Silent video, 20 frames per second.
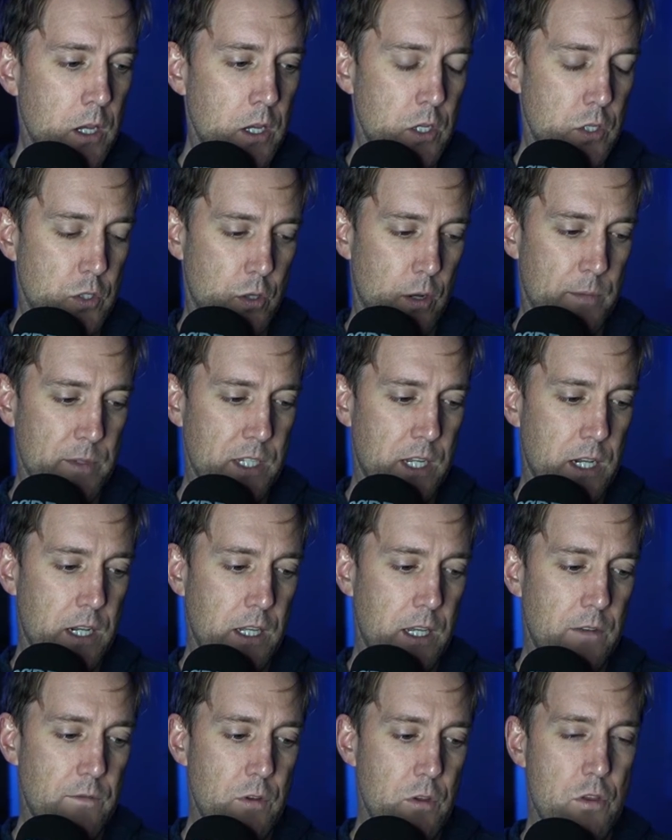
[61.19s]
So I'm just going to
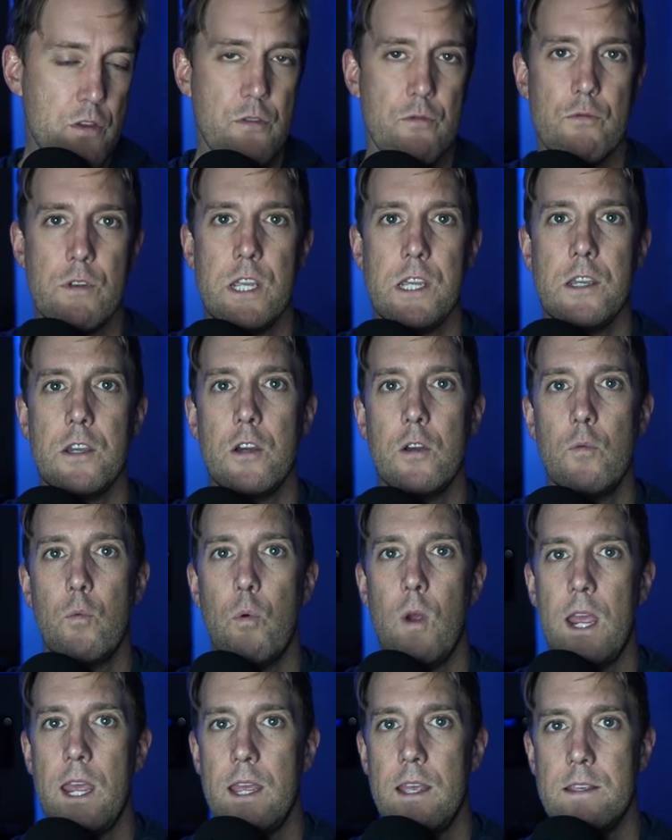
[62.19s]
give you 3 good
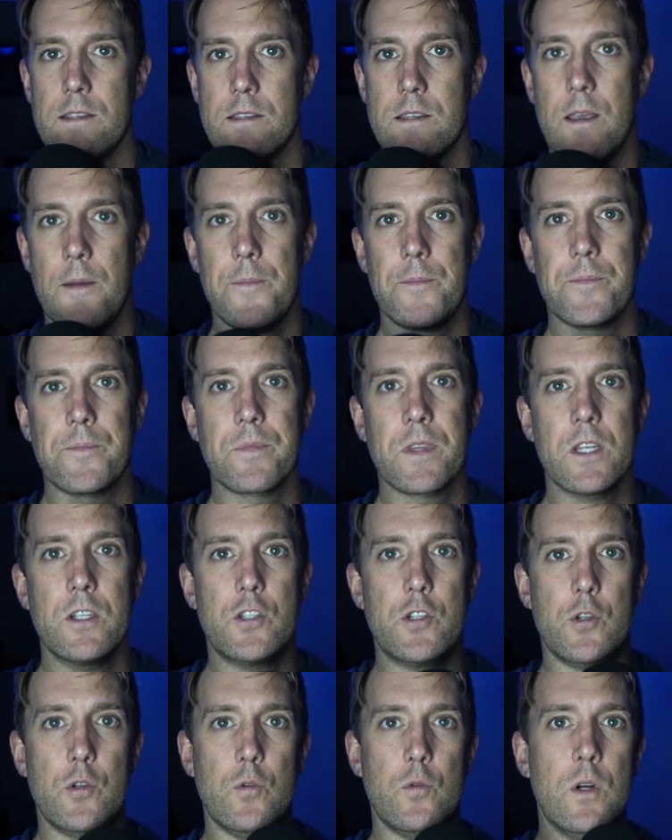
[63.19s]
ways
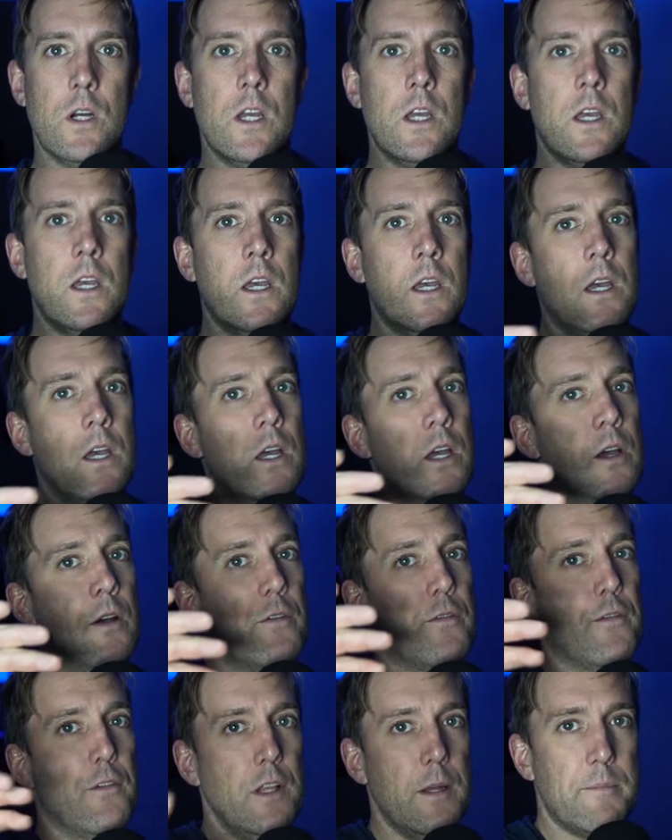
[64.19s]
to
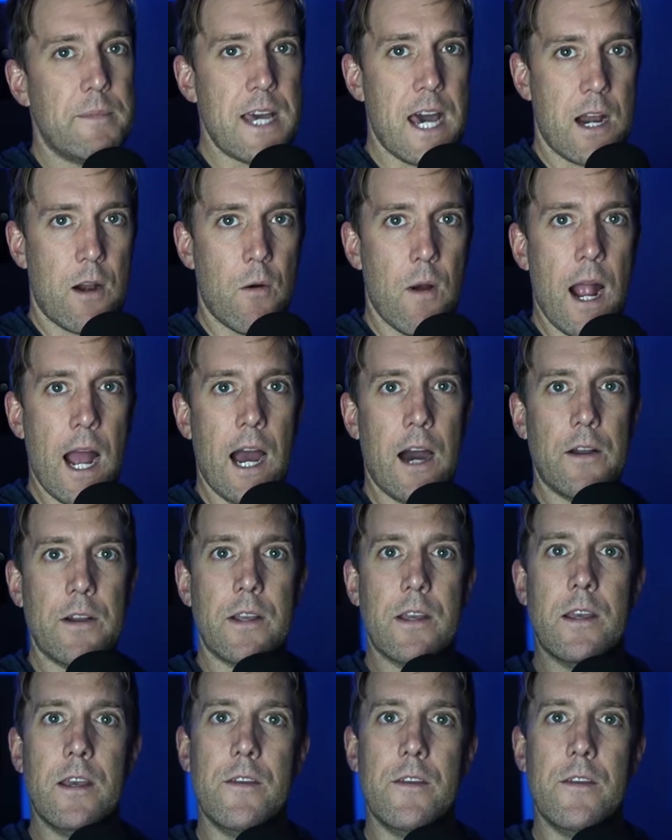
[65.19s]
flip that around.